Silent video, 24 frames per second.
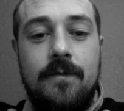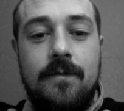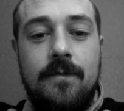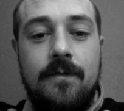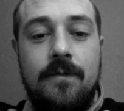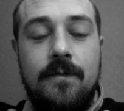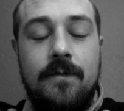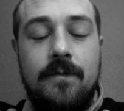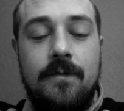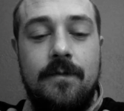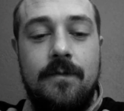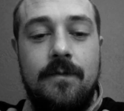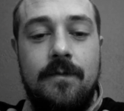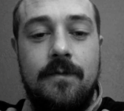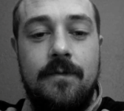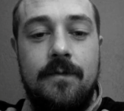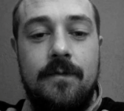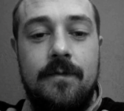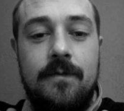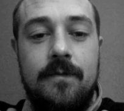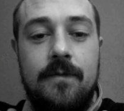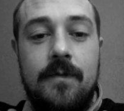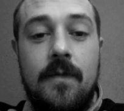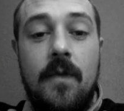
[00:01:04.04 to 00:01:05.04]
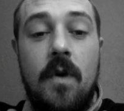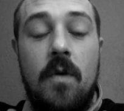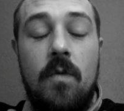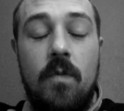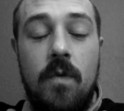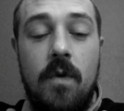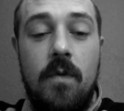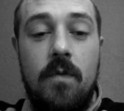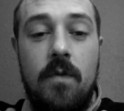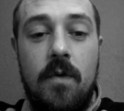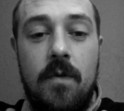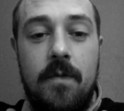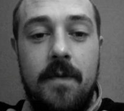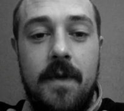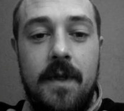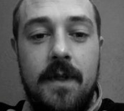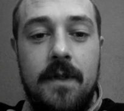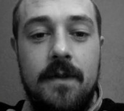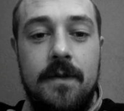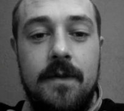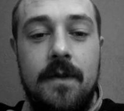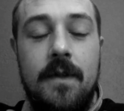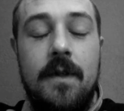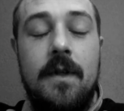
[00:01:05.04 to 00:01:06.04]
Mm-hmm. We will be.
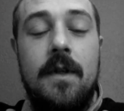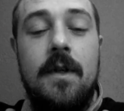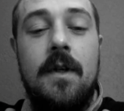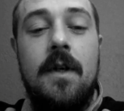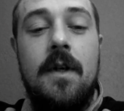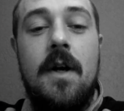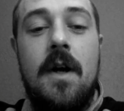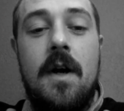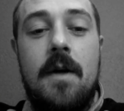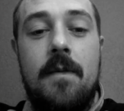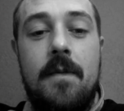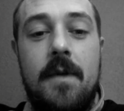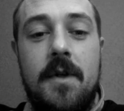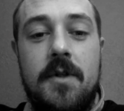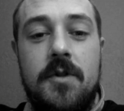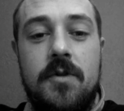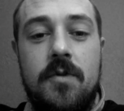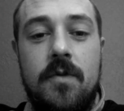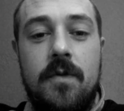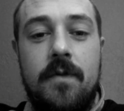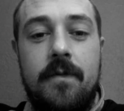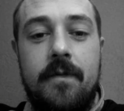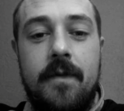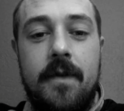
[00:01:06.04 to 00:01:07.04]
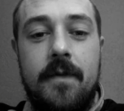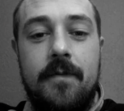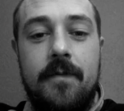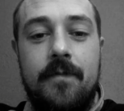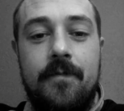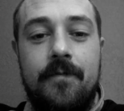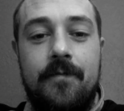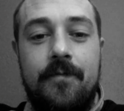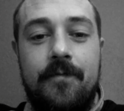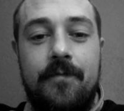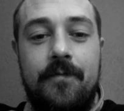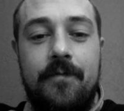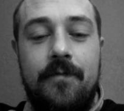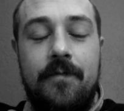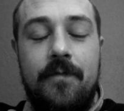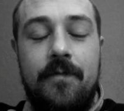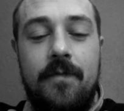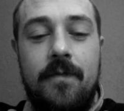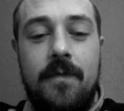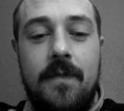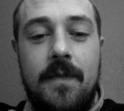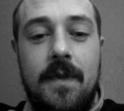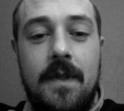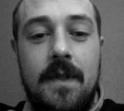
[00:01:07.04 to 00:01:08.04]
I'll make sure of it.
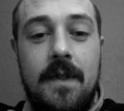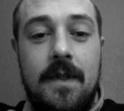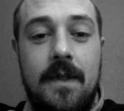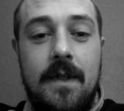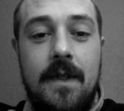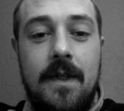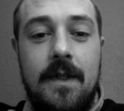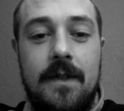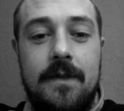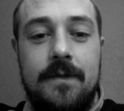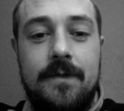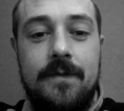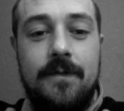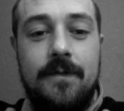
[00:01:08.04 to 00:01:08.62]
Yeah.